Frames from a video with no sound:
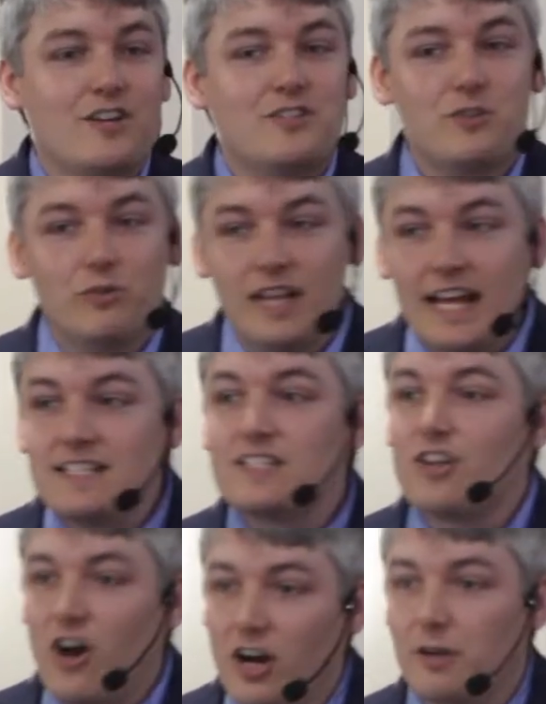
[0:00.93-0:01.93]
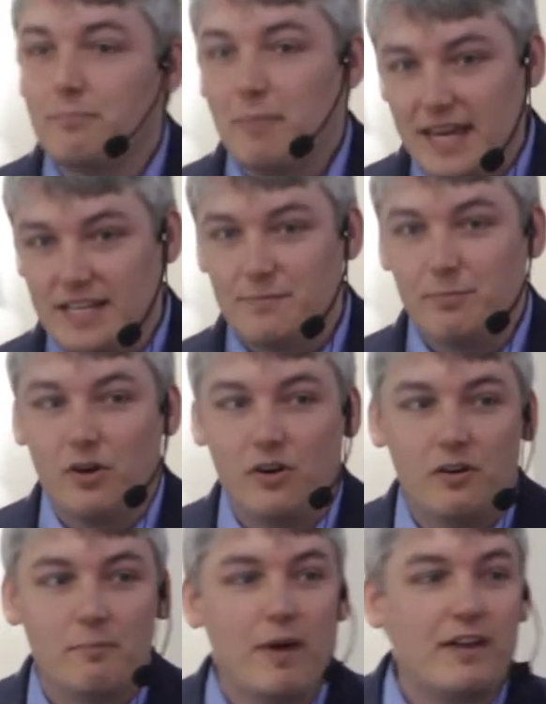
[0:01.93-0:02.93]
So let's talk
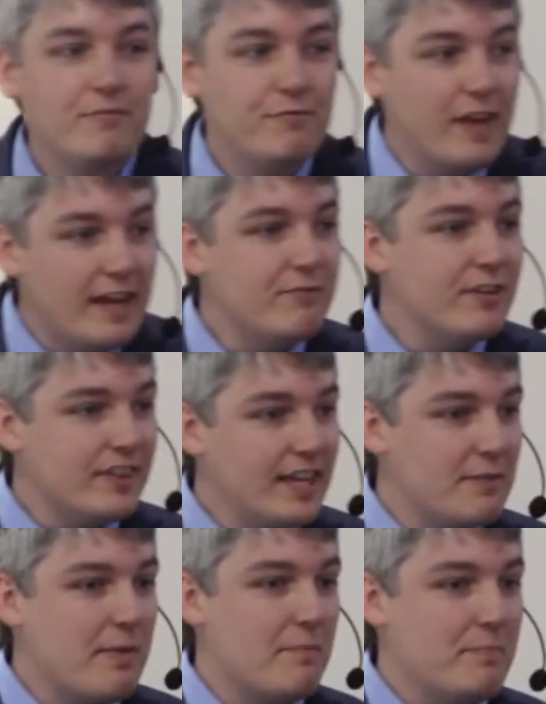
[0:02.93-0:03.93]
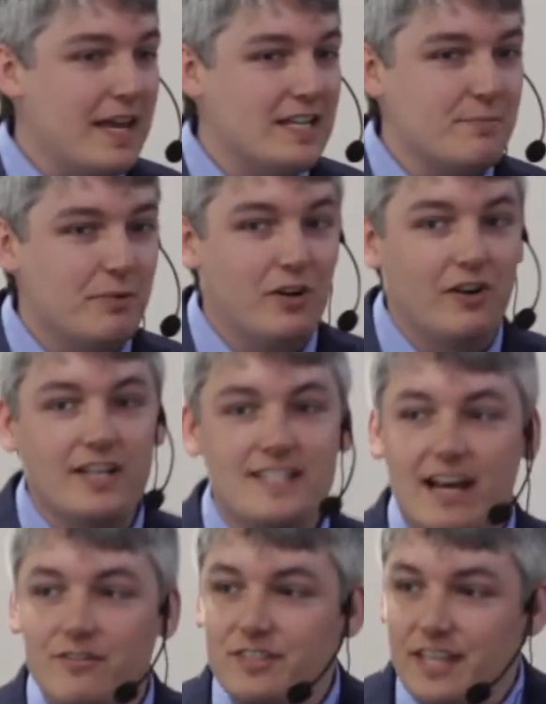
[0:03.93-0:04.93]
baseball. My favorite thing about baseball is
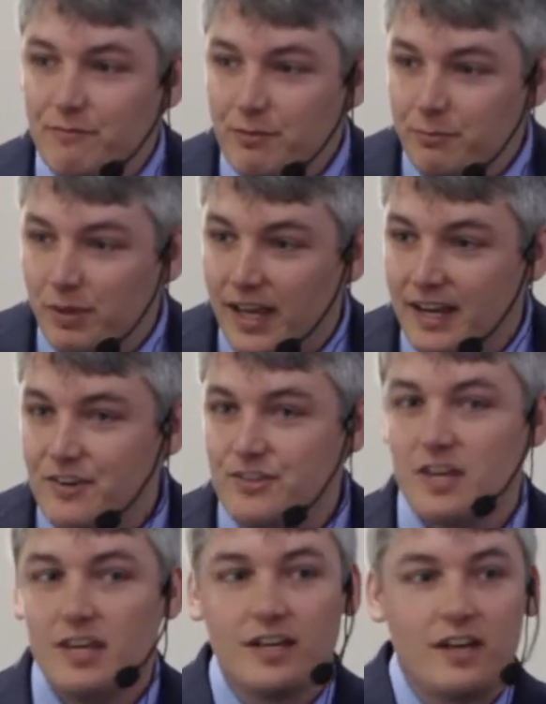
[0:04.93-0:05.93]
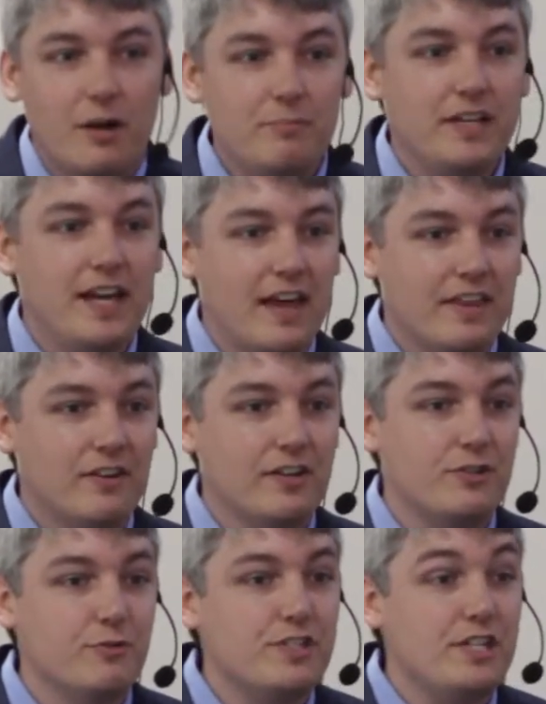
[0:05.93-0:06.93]
how different players come together
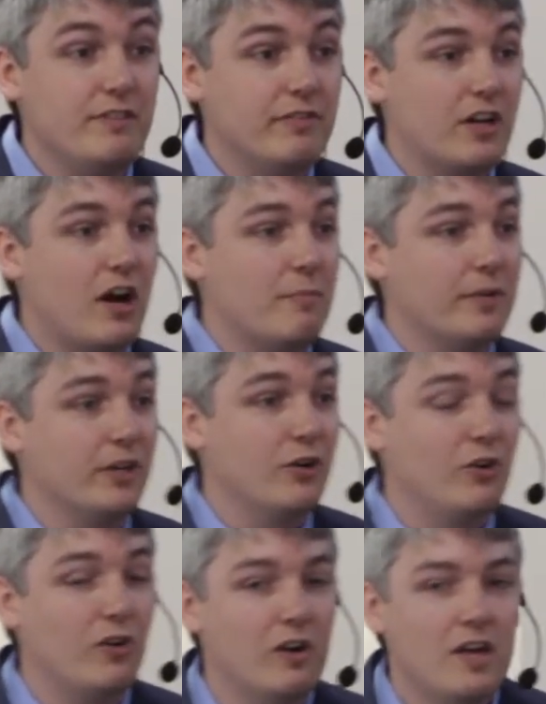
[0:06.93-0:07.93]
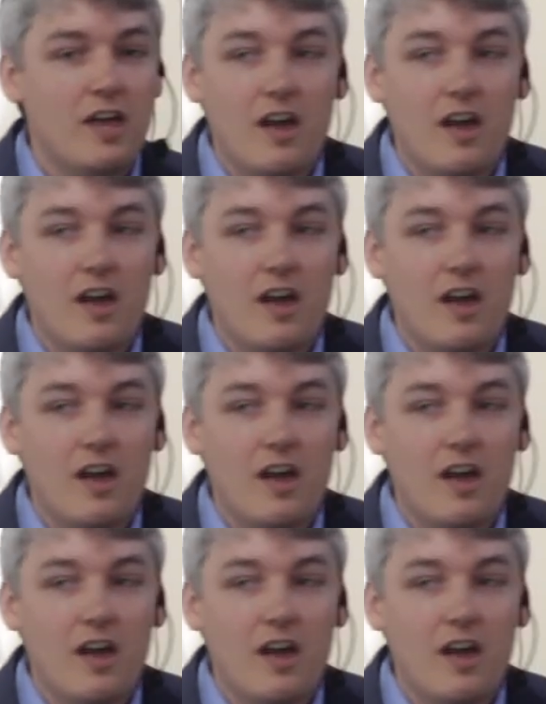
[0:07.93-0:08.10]
to achieve a common goal.